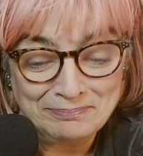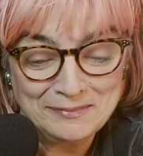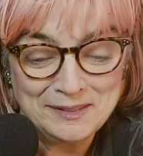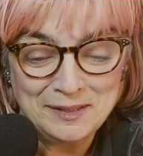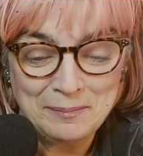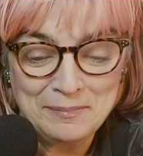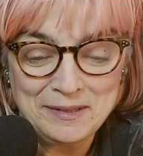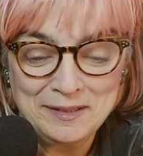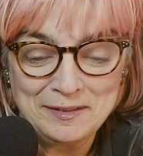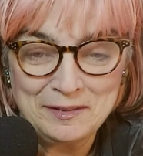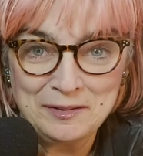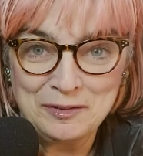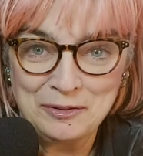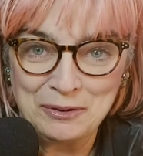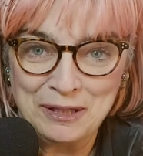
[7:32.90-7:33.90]
something to
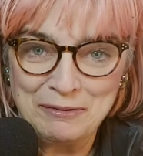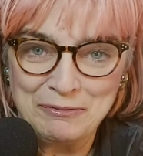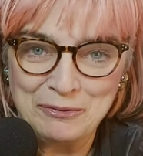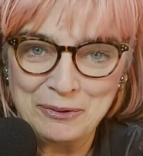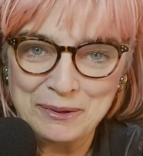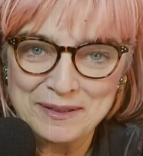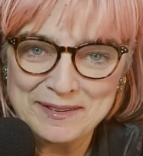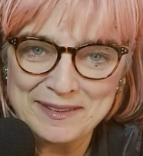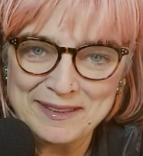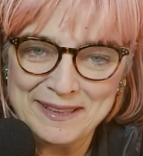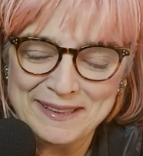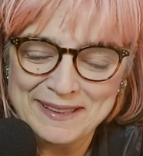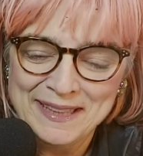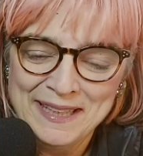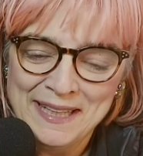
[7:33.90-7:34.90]
strive for, isn't
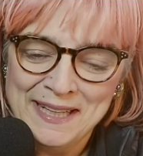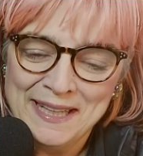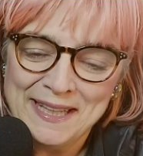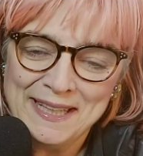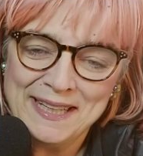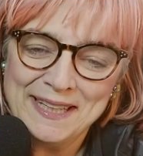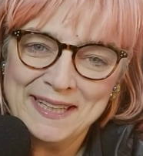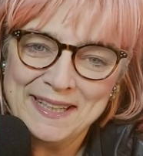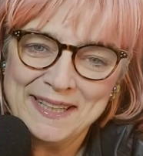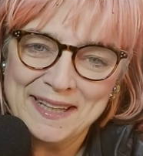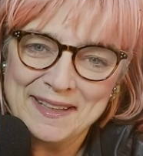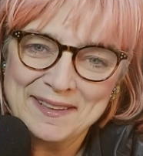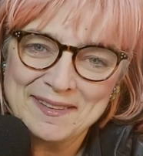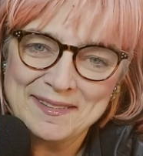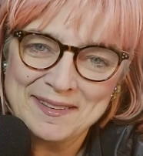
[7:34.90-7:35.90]
it? In any
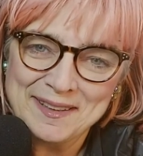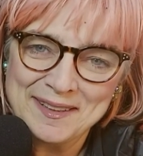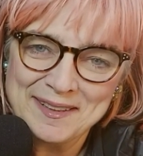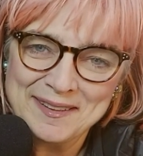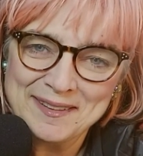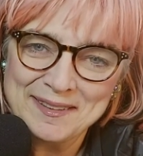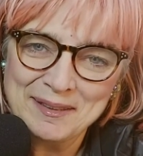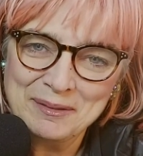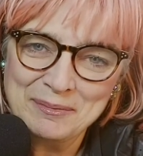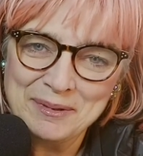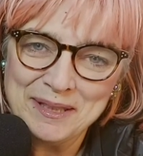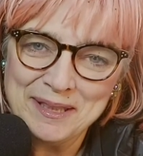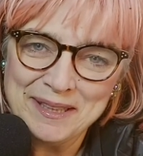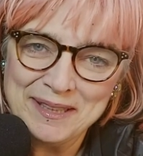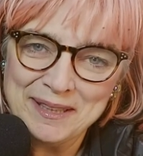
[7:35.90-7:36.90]
case, until
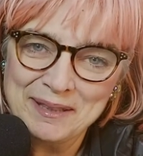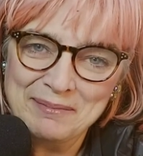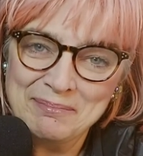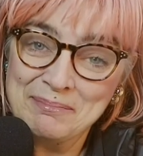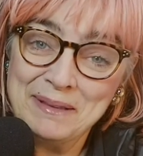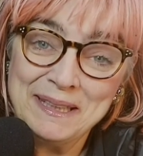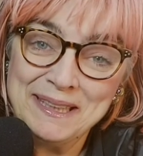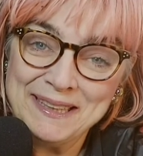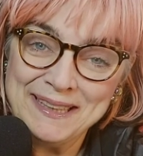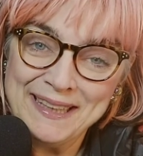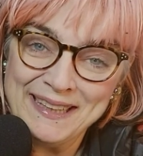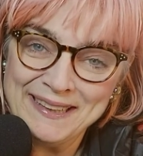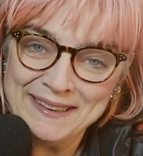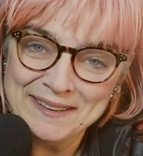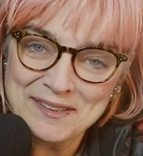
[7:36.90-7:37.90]
we meet
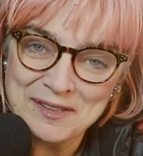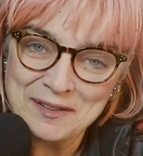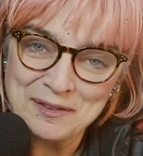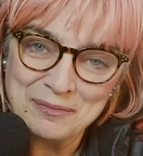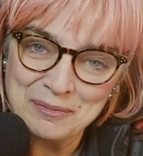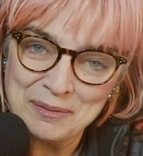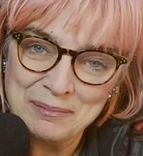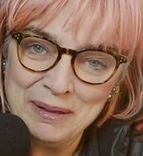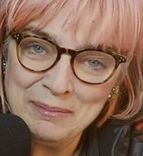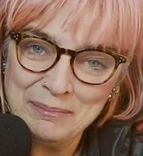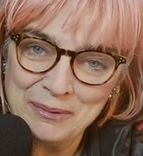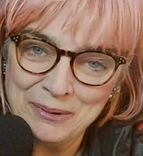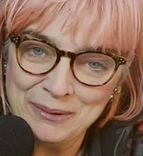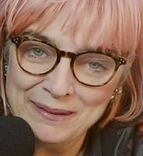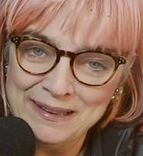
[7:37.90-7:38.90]
again, just
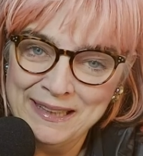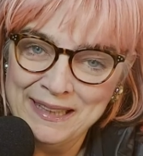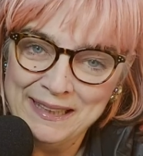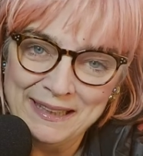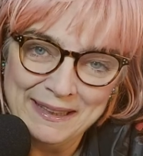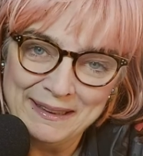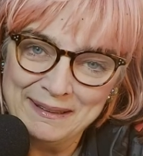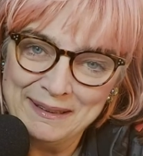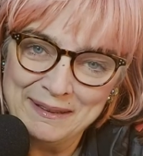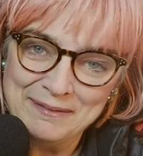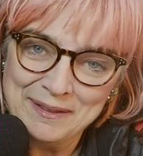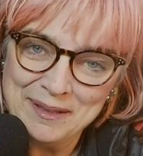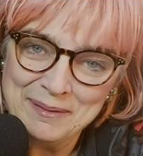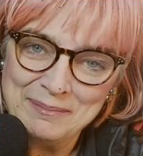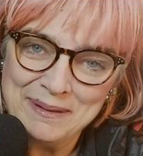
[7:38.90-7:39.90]
remember, I love
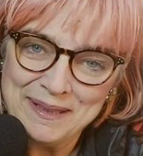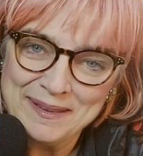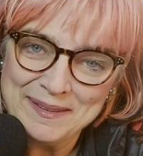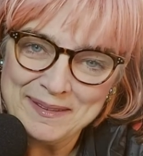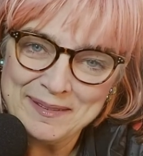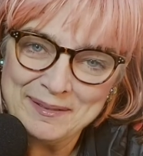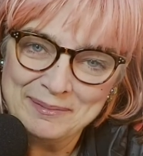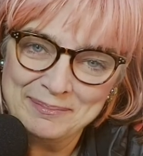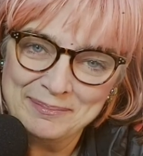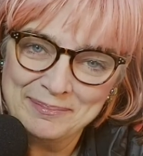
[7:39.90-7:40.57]
you to bits.